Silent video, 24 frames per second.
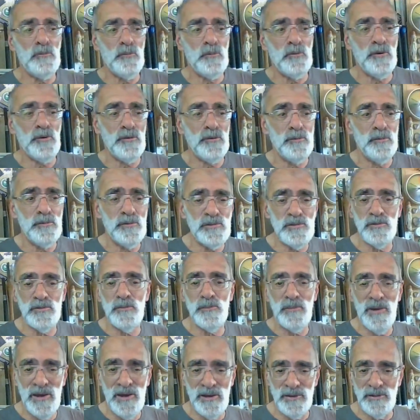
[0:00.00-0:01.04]
what I would
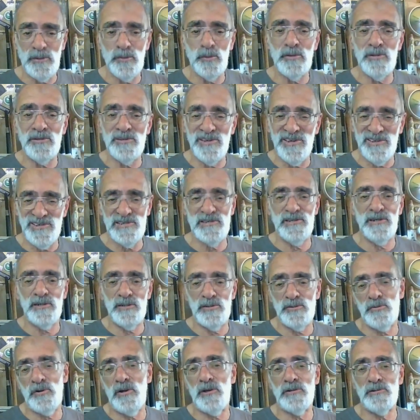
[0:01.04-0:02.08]
term adequate dust
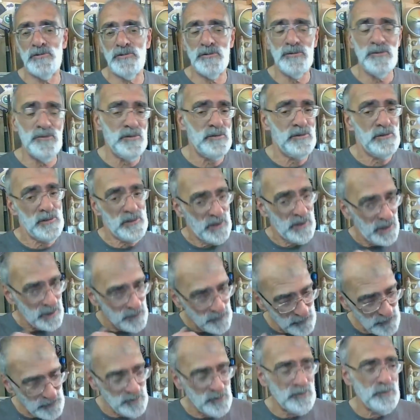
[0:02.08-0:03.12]
extraction, and again
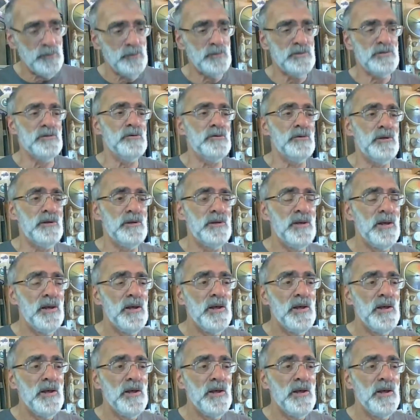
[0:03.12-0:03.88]
for the newer turner,